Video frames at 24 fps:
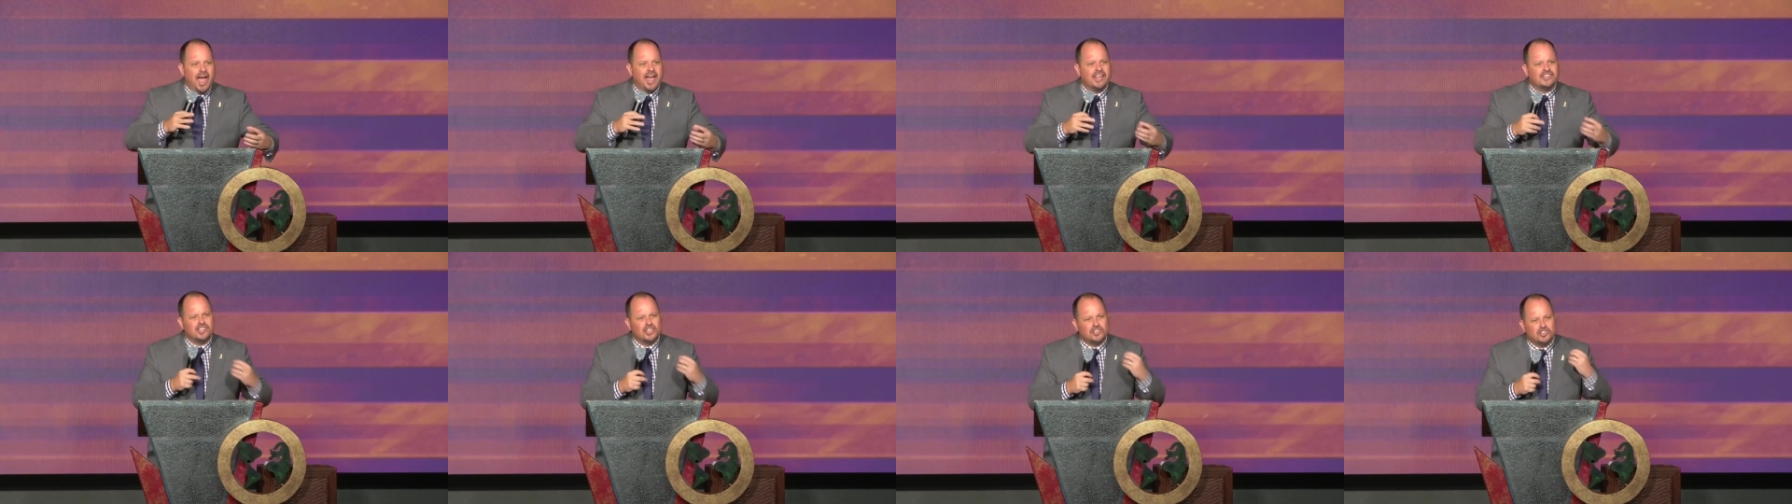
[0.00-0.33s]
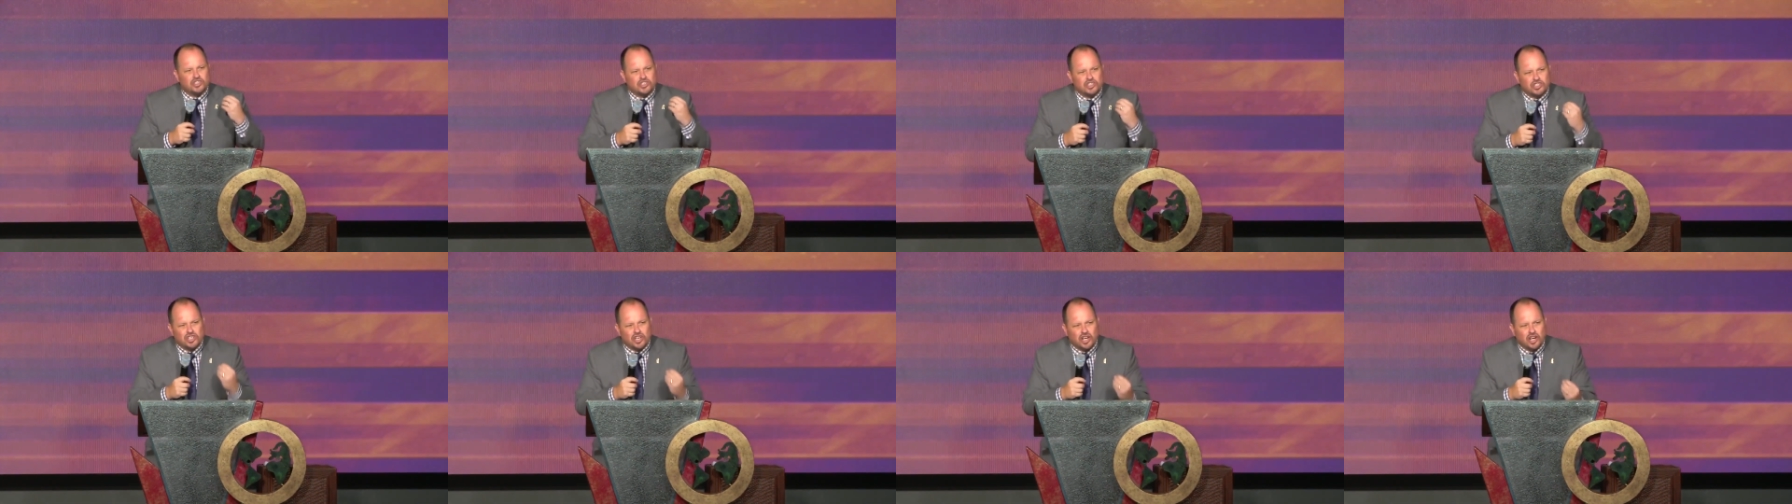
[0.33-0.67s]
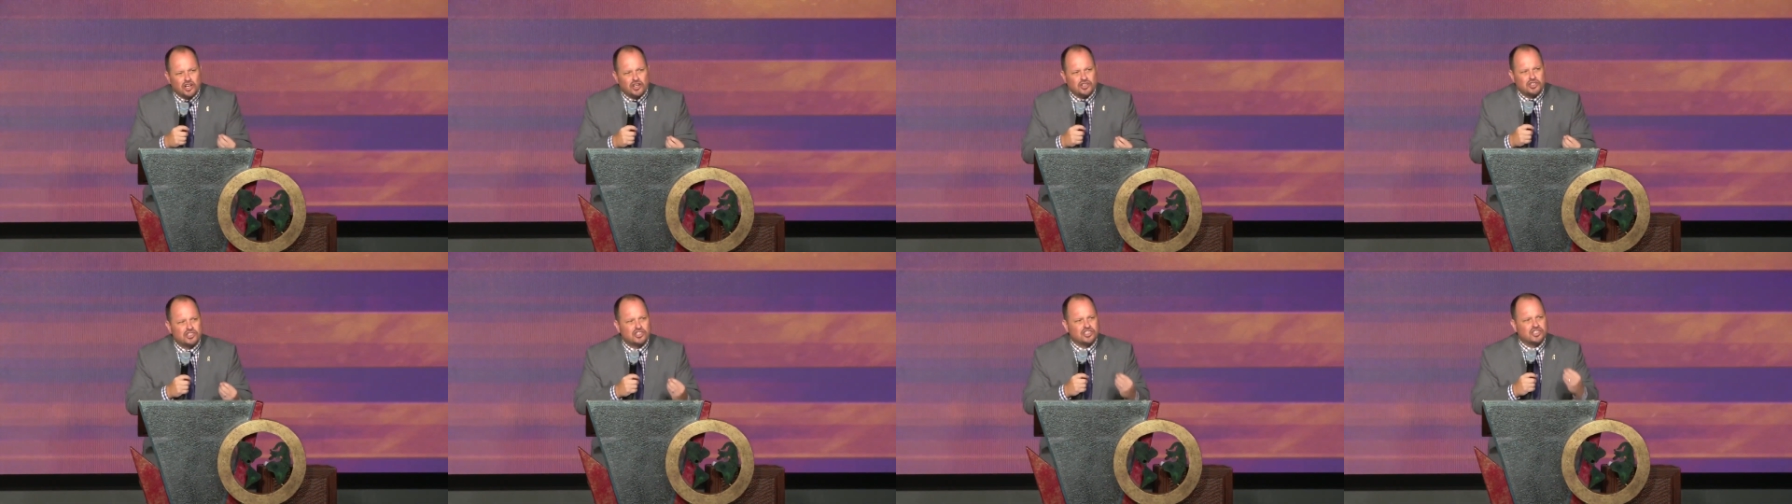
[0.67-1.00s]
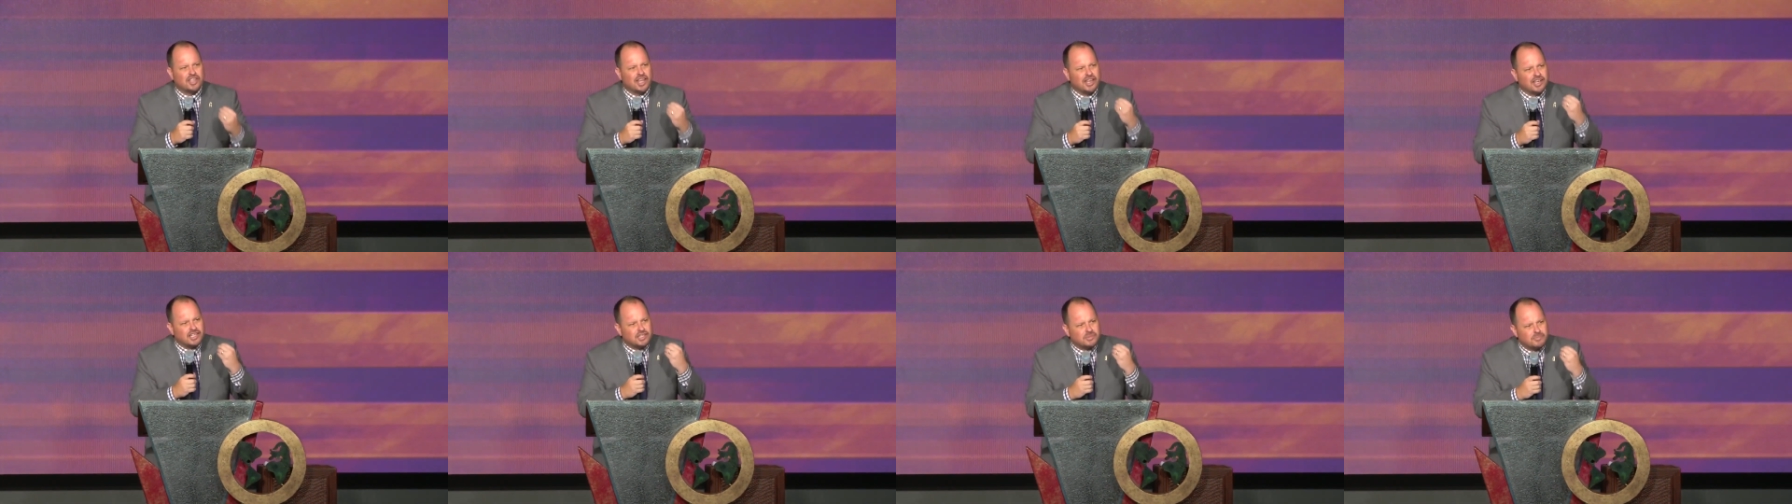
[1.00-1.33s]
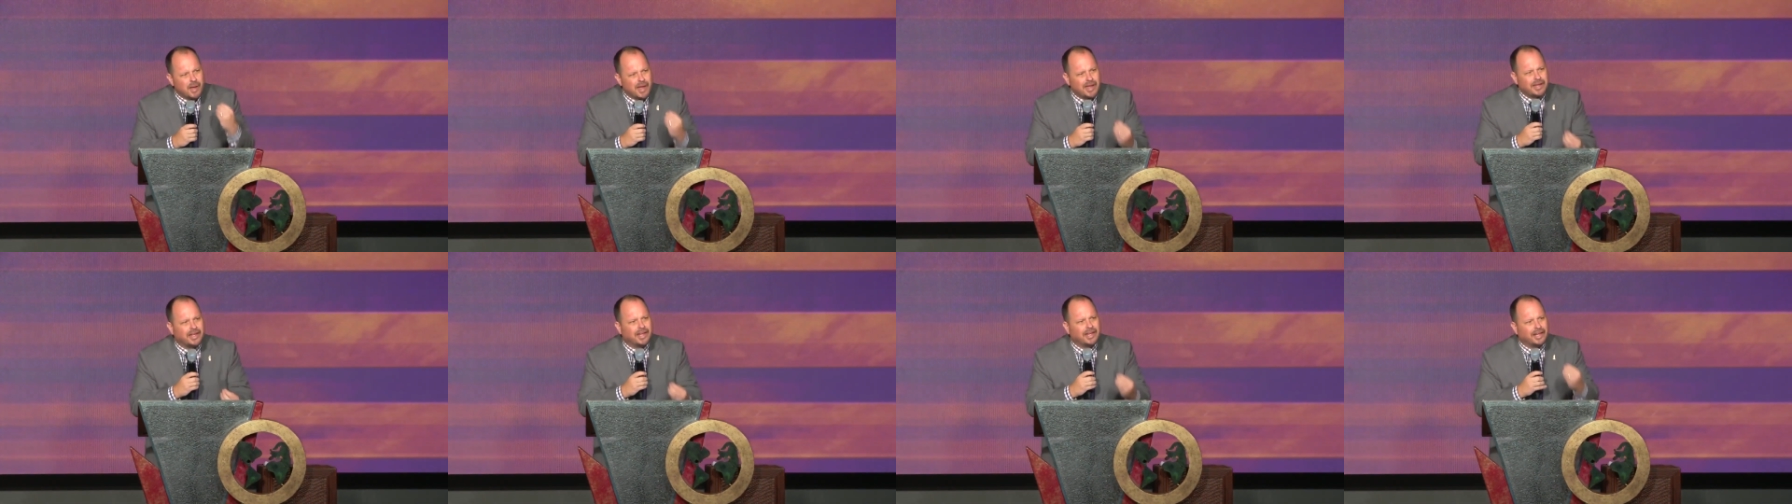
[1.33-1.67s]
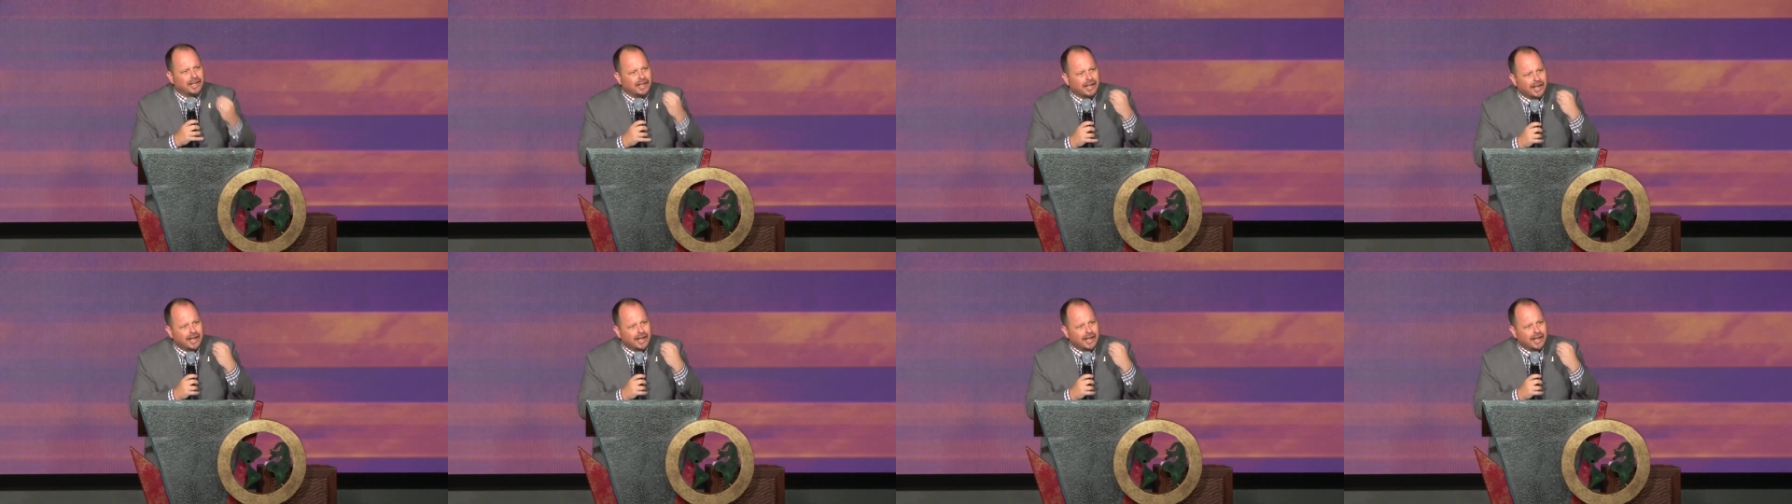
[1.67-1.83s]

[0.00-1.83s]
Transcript: as a church that is making